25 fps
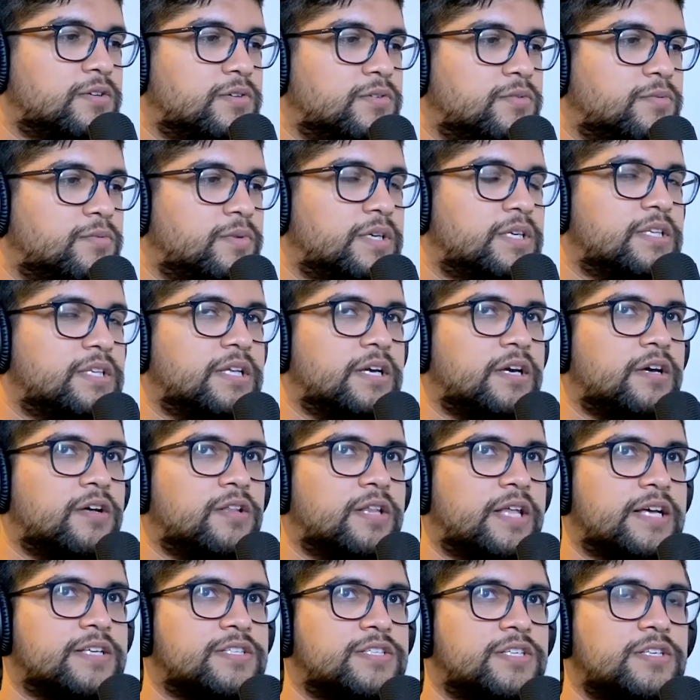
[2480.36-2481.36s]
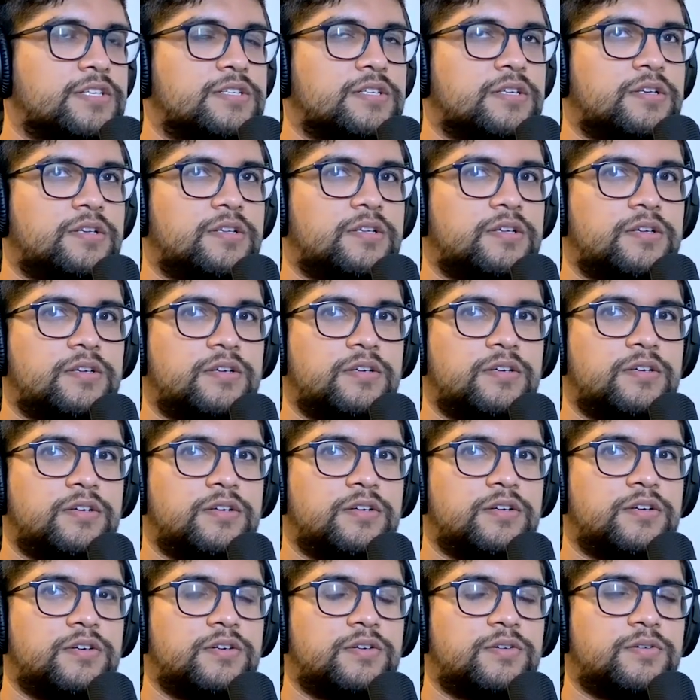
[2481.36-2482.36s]
When did they go? Last season?
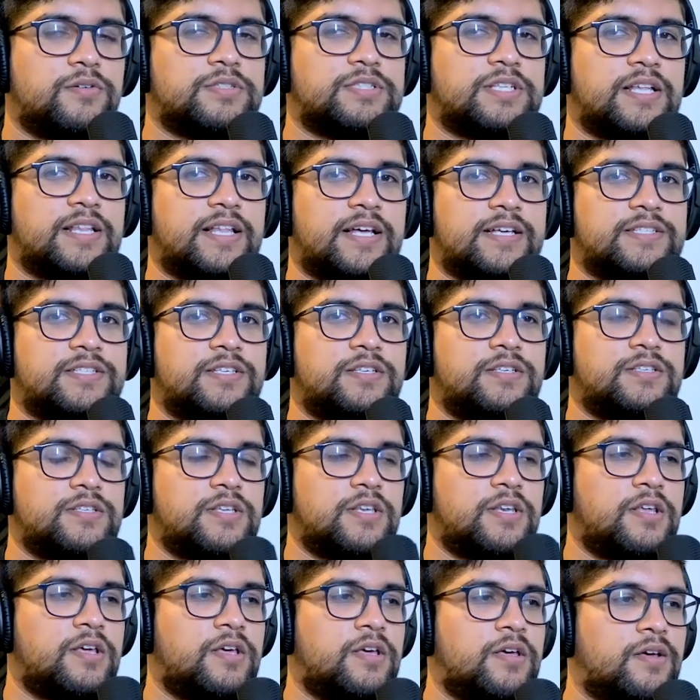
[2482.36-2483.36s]
Was that last season?